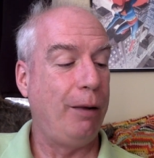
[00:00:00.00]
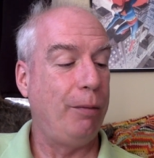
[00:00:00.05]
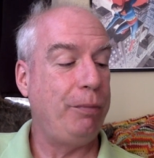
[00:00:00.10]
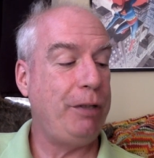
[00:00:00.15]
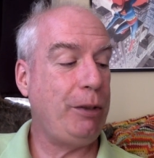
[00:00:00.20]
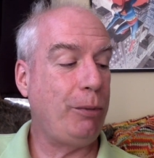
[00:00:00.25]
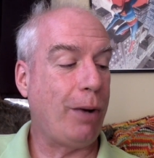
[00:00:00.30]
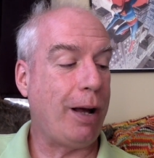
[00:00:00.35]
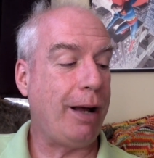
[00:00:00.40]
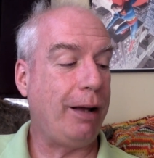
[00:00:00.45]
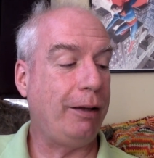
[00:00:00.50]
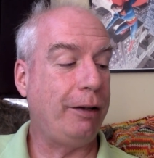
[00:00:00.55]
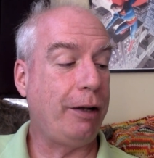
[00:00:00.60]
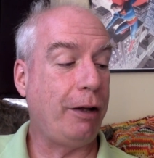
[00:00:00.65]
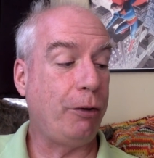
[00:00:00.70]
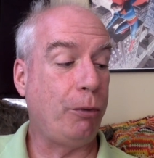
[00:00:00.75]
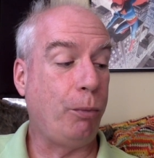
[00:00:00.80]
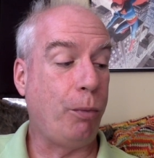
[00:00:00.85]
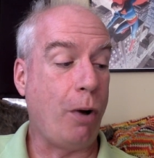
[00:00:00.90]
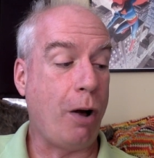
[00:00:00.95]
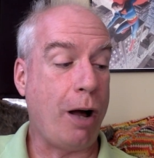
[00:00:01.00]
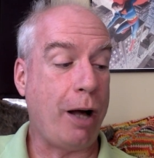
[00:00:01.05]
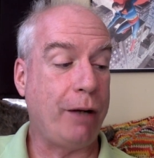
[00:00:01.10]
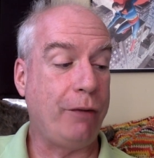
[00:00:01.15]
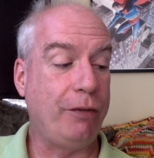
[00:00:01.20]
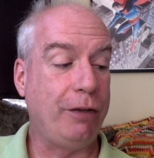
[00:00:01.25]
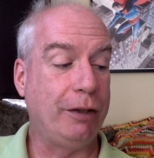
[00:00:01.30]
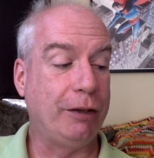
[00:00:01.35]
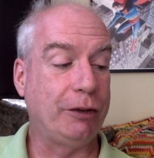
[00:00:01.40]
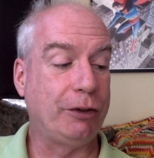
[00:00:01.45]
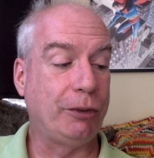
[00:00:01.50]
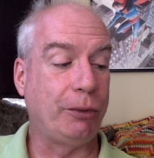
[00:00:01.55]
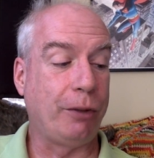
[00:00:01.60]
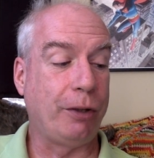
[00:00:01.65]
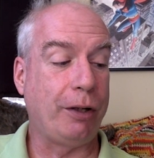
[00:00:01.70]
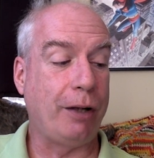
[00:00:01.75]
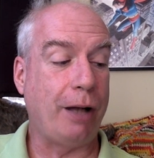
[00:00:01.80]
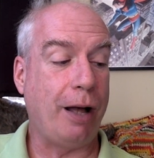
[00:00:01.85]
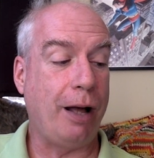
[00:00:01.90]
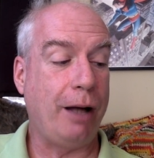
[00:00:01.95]
Meanwhile, another wad of ill
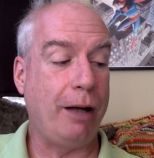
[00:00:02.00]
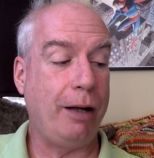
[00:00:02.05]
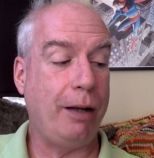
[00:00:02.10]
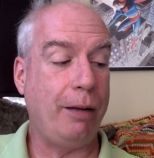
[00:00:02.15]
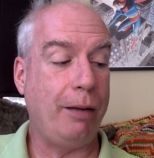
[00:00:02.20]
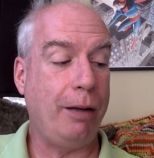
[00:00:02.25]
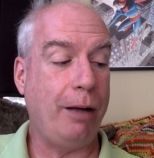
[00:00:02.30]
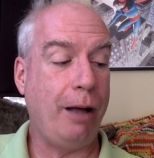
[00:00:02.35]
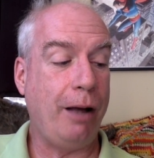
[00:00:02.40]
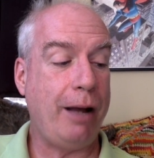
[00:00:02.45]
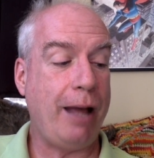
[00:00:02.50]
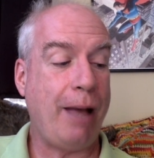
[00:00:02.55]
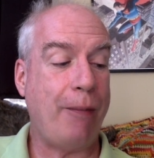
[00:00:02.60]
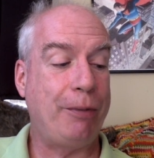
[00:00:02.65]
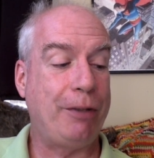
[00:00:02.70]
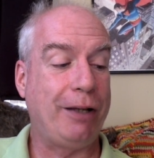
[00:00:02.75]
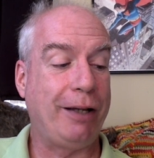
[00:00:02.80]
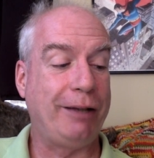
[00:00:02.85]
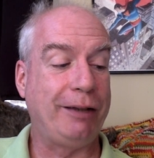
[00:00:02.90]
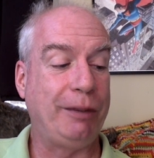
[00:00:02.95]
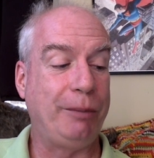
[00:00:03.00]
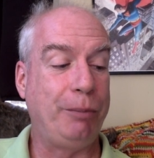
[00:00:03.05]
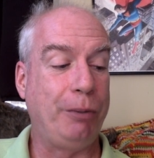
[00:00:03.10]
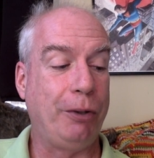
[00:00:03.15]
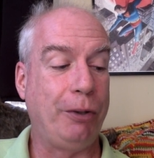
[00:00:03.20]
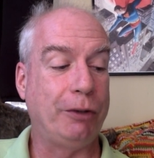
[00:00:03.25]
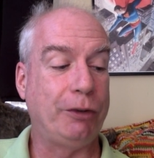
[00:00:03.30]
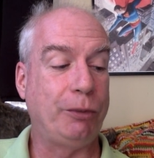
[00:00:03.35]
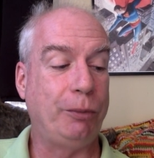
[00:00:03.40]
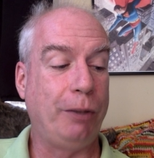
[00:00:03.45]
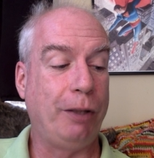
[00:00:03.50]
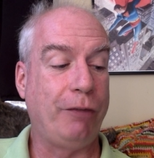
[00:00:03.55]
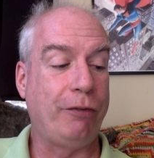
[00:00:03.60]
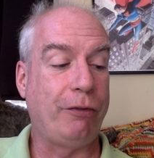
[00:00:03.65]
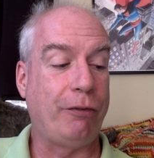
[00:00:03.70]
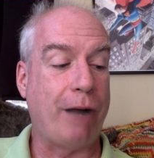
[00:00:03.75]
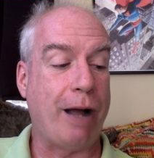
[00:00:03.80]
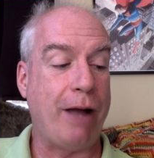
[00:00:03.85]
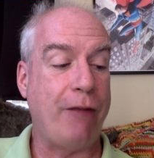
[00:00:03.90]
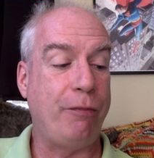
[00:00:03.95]
assorted, un- unappetizing books will have
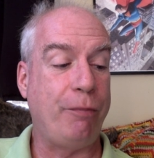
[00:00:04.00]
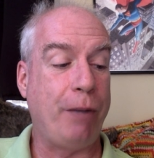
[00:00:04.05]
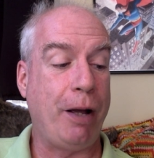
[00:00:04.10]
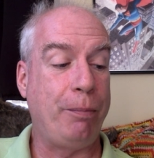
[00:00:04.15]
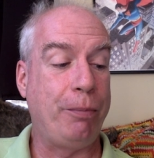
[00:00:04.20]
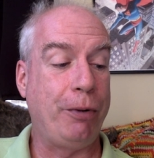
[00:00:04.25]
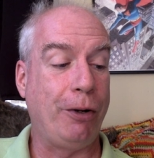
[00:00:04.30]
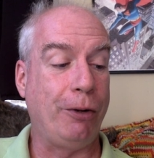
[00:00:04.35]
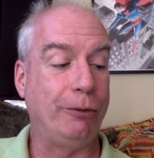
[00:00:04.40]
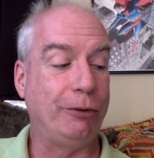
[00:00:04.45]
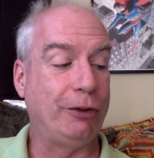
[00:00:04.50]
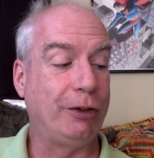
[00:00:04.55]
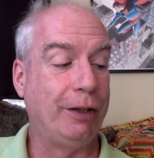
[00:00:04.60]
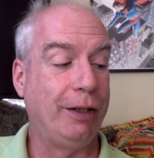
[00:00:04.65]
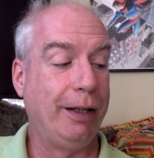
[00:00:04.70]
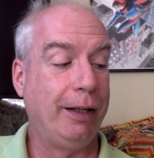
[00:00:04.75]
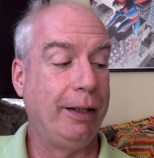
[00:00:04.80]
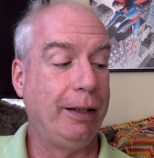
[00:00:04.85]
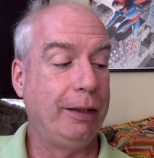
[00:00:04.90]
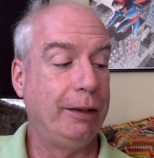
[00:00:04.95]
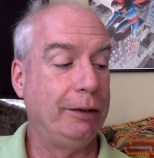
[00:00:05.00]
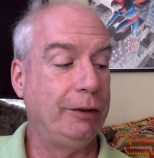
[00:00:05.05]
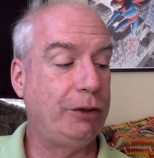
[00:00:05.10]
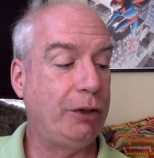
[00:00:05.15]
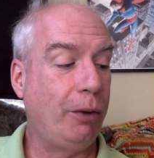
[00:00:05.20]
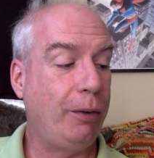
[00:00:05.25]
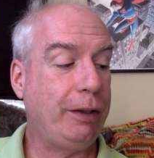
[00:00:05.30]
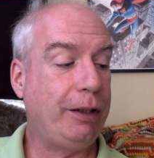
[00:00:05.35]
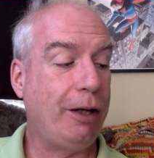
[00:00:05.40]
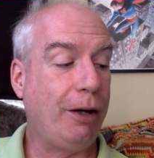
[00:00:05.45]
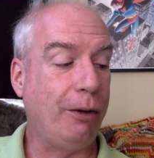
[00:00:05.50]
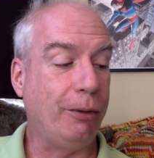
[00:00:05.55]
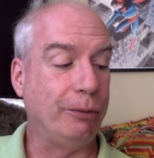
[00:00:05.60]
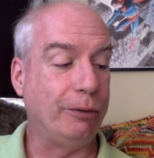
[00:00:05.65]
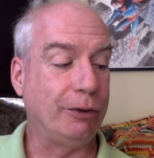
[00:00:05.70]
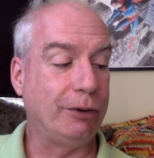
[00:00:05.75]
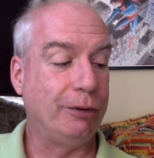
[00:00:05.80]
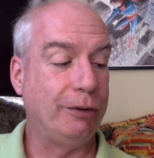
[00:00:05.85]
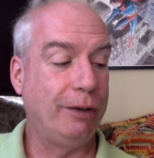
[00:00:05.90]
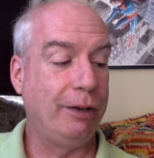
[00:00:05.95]
arrived by post. So it
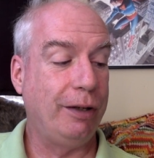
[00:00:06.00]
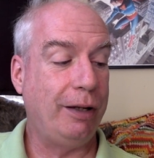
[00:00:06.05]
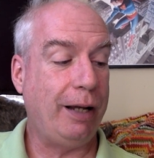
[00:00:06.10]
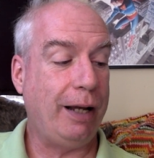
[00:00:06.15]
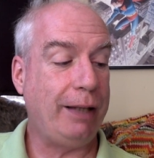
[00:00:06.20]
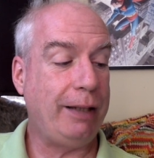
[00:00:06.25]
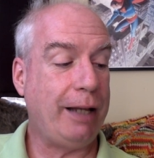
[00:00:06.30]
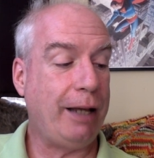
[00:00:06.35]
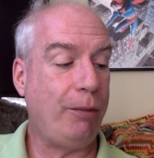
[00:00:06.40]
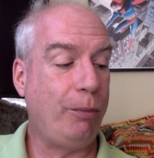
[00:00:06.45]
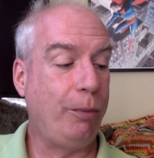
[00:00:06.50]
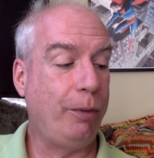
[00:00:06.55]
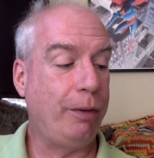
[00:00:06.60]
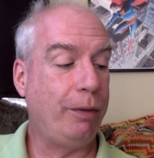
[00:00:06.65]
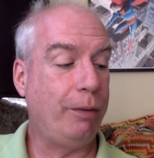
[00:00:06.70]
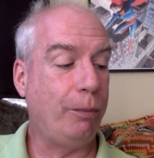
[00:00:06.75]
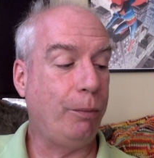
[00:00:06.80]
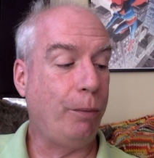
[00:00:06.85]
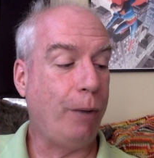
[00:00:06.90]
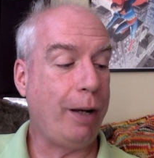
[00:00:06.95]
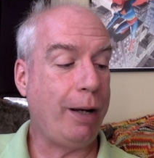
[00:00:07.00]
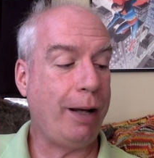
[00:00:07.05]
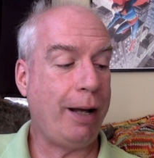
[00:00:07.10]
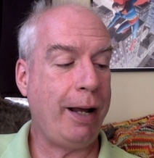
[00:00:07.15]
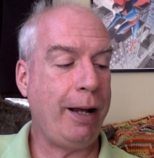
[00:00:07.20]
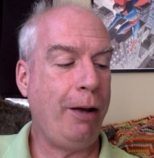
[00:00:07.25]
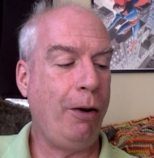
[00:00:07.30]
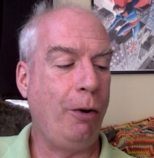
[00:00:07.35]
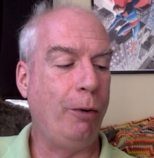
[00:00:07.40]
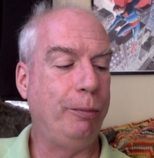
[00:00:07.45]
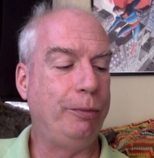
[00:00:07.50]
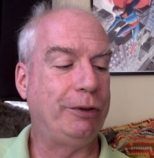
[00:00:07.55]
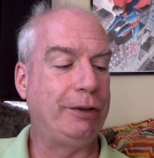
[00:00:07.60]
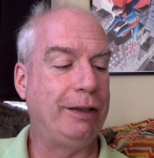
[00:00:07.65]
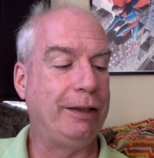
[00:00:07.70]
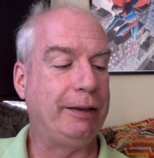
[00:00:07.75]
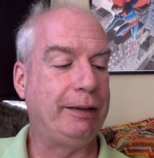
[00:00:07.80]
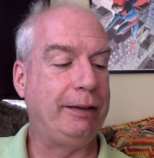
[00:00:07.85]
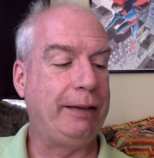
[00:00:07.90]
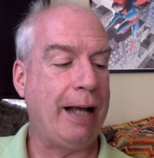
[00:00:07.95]
goes, and yet with what high hopes
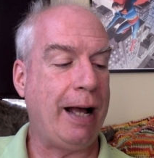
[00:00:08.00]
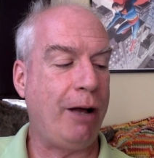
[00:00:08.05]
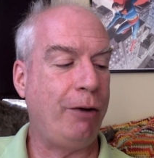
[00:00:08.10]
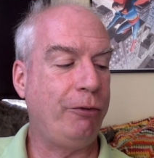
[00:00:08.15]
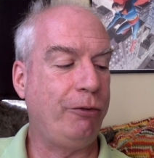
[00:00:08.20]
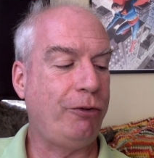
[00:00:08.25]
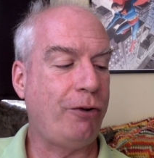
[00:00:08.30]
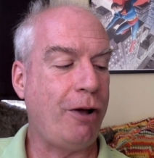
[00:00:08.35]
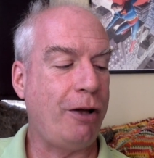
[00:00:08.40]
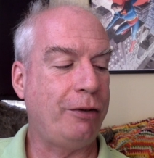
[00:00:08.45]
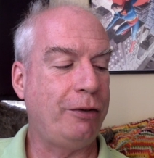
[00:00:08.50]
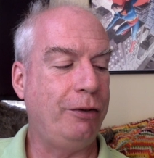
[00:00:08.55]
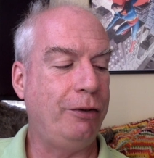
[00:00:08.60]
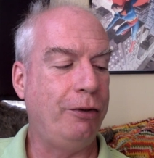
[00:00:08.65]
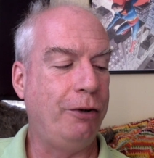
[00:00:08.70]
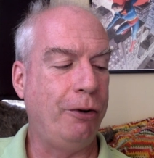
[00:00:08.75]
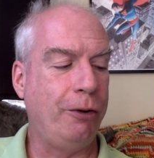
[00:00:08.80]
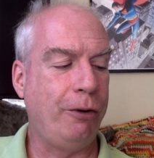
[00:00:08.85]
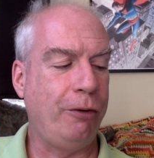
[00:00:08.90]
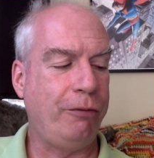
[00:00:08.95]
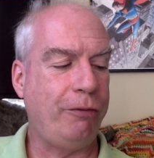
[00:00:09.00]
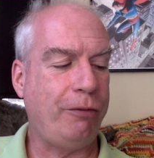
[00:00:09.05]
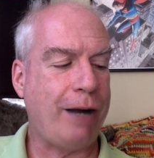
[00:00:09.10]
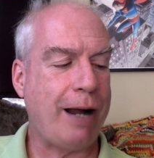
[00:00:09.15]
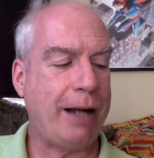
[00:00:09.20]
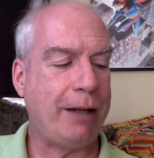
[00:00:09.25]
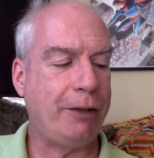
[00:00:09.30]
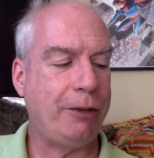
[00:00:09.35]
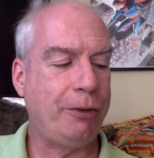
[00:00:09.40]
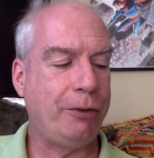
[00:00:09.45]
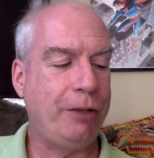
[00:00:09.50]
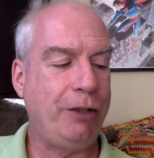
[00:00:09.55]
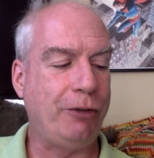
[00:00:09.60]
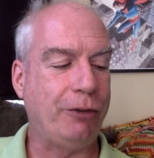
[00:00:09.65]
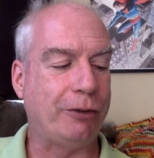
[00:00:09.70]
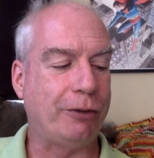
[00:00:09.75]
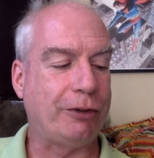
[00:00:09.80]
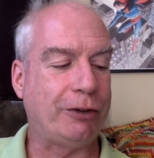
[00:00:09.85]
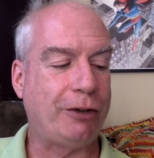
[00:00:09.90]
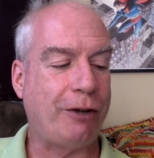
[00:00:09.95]
this downtrodden, nerve racked
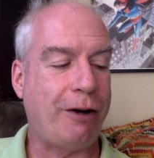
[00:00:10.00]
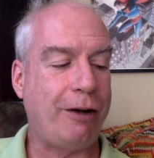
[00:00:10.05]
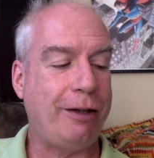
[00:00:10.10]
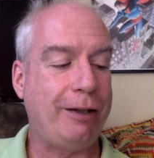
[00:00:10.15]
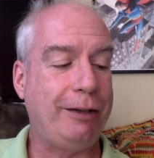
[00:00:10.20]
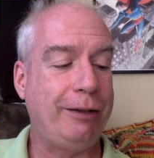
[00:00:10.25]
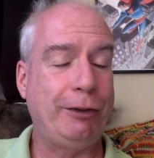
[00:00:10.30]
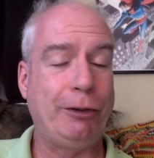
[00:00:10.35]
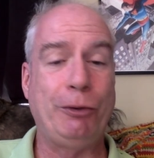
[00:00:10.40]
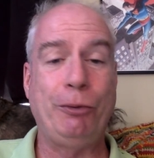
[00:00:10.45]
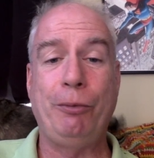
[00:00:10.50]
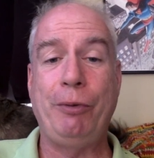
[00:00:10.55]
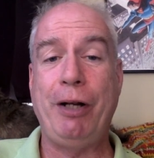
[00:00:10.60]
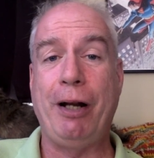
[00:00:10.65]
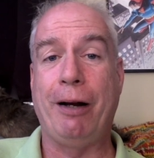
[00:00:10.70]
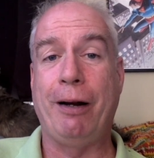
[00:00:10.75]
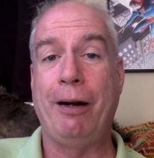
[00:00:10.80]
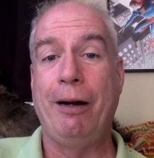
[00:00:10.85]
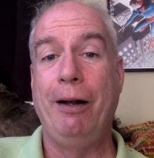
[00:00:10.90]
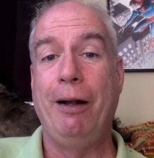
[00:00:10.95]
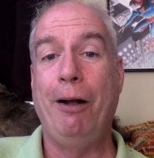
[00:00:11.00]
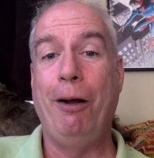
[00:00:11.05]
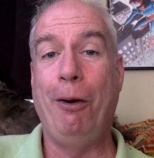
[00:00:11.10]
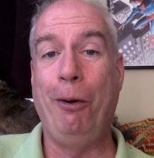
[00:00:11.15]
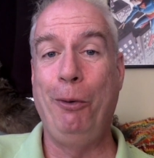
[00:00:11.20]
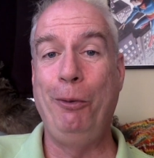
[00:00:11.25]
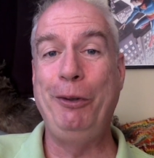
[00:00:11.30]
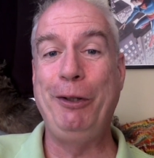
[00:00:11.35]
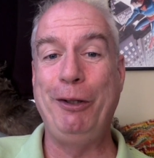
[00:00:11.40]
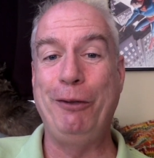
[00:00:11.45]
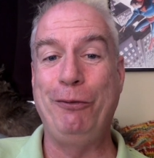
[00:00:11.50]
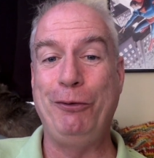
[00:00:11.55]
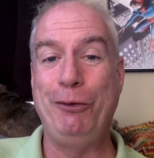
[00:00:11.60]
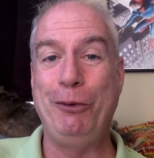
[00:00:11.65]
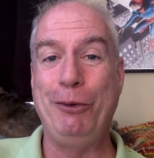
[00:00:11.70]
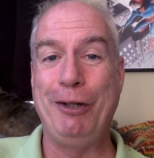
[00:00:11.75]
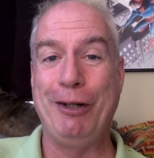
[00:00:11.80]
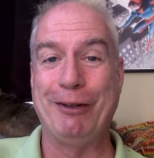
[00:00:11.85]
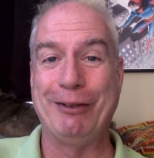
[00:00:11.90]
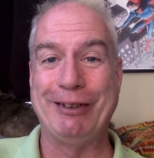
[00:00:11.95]
creature started his career only a
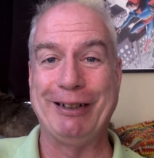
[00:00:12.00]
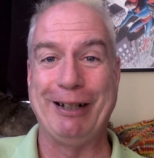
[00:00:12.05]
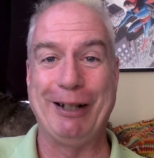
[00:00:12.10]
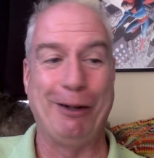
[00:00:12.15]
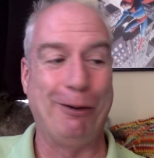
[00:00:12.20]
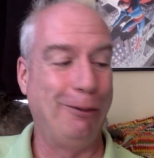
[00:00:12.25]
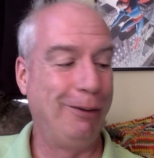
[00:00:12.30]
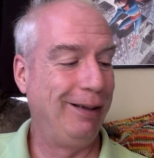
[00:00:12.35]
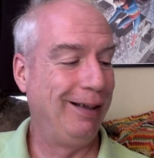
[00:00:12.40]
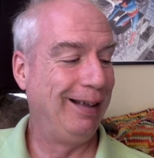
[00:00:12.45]
few years ago.